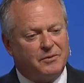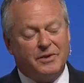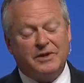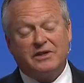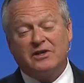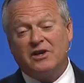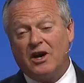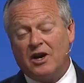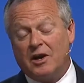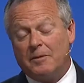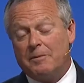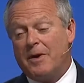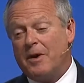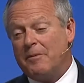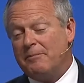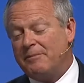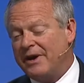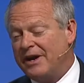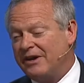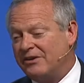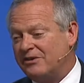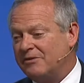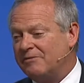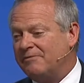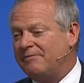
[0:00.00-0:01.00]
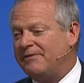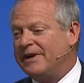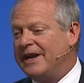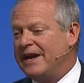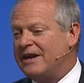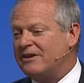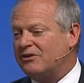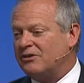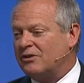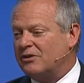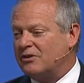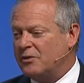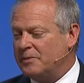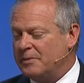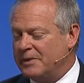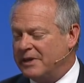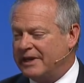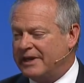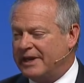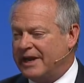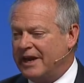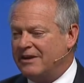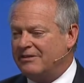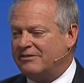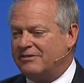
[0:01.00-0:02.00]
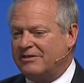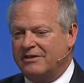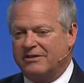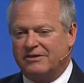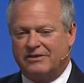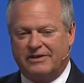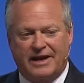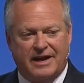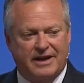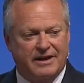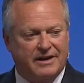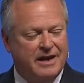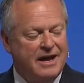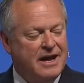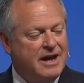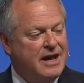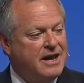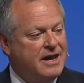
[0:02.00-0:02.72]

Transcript: We talk about patient financial communications and